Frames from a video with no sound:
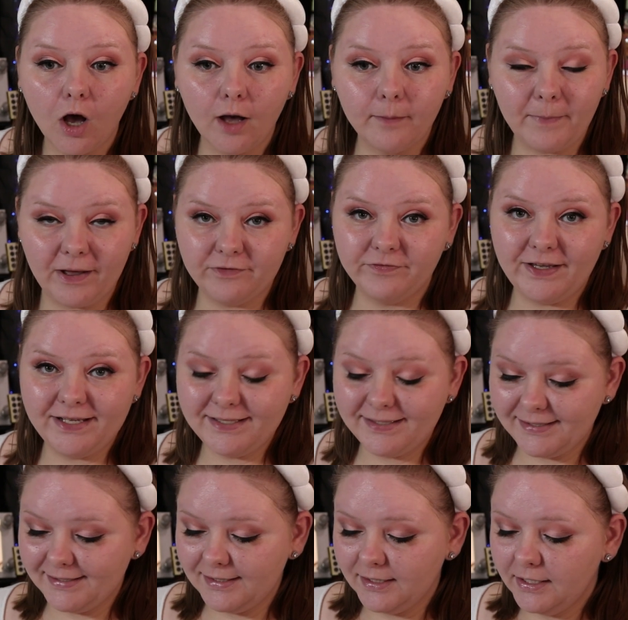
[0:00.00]
on my
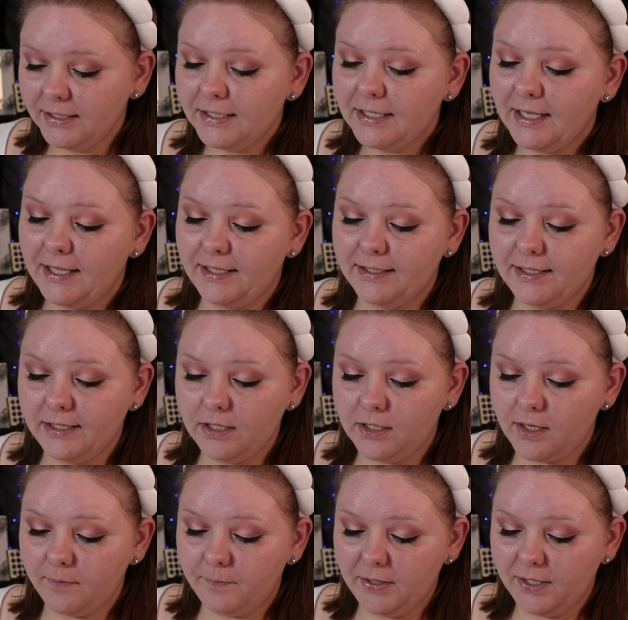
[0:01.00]
face
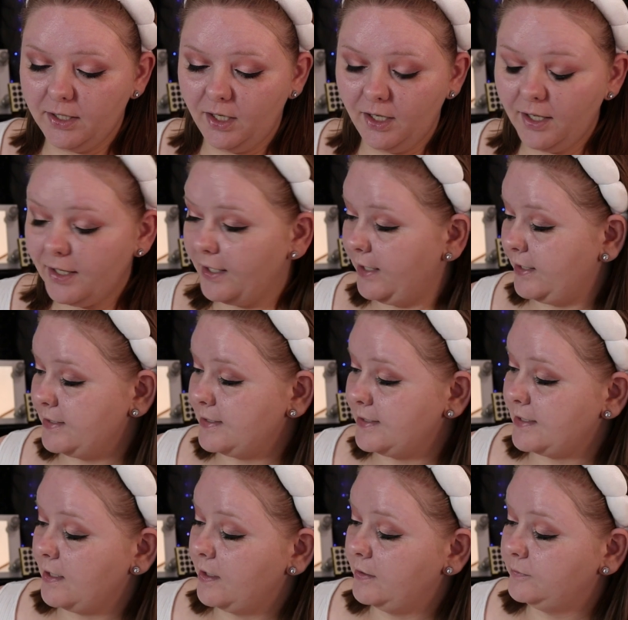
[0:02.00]
again because